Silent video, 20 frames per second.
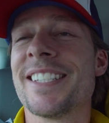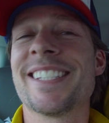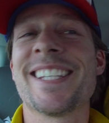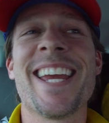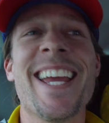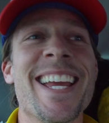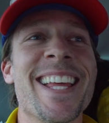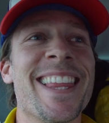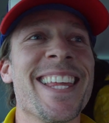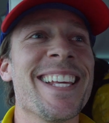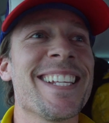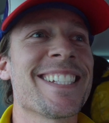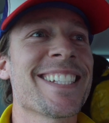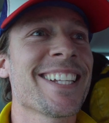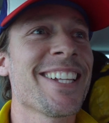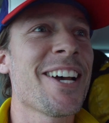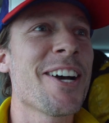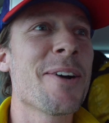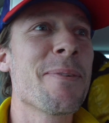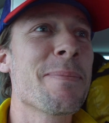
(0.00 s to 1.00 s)
ski these
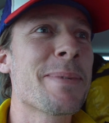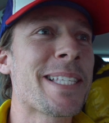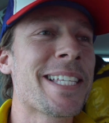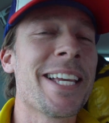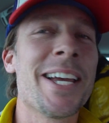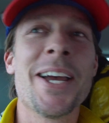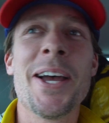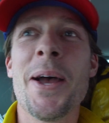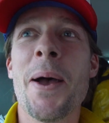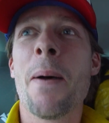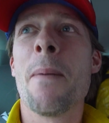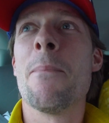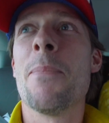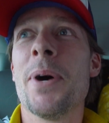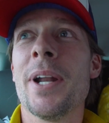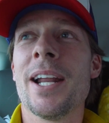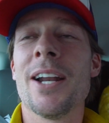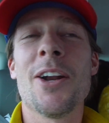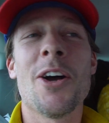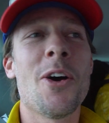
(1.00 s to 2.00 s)
slopes,
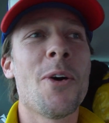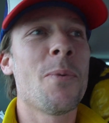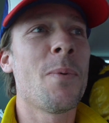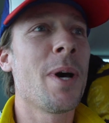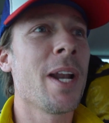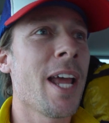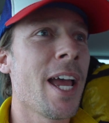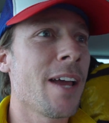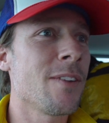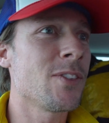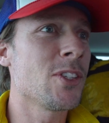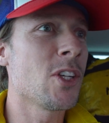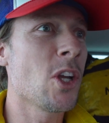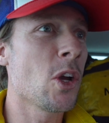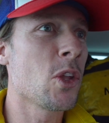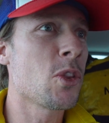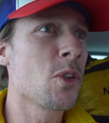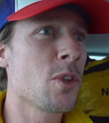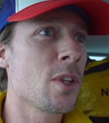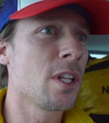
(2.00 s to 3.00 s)
but I don't want to have to
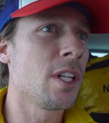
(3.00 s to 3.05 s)
go through